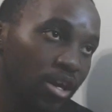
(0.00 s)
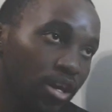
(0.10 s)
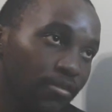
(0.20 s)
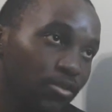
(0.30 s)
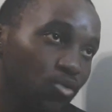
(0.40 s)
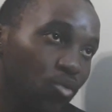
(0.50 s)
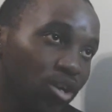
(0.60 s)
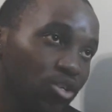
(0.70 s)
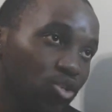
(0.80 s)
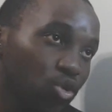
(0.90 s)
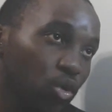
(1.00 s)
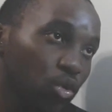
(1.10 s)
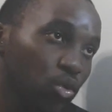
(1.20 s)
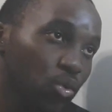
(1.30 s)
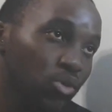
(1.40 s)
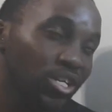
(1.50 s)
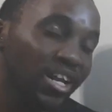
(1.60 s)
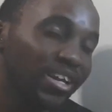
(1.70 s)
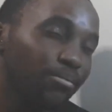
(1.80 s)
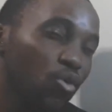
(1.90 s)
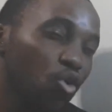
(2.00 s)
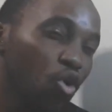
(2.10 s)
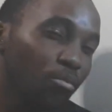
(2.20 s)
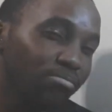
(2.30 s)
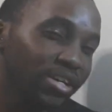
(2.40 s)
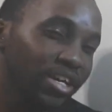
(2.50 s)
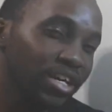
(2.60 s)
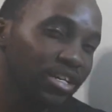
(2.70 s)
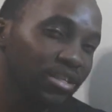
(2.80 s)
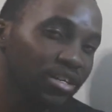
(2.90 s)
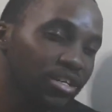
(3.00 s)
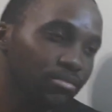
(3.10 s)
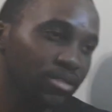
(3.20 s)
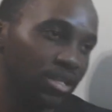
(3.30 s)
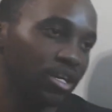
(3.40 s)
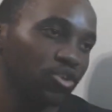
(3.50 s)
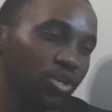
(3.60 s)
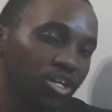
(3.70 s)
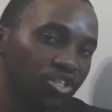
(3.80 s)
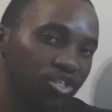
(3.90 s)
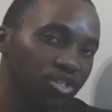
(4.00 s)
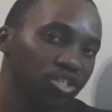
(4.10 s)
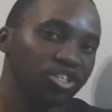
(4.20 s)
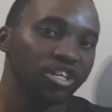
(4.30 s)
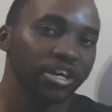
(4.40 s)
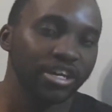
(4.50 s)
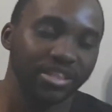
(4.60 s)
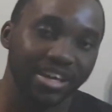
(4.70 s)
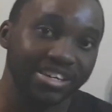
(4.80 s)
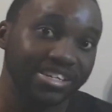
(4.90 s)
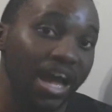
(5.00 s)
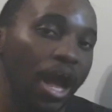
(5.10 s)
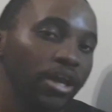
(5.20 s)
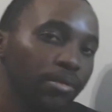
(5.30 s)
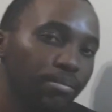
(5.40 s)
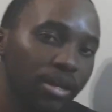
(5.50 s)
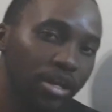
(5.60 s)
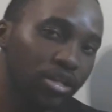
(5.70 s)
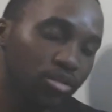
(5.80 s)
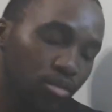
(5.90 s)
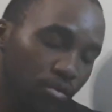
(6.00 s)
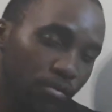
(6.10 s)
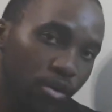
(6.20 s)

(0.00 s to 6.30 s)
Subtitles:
If you want to go through slightly more complicated theorems, then you can just check in the entire playlist of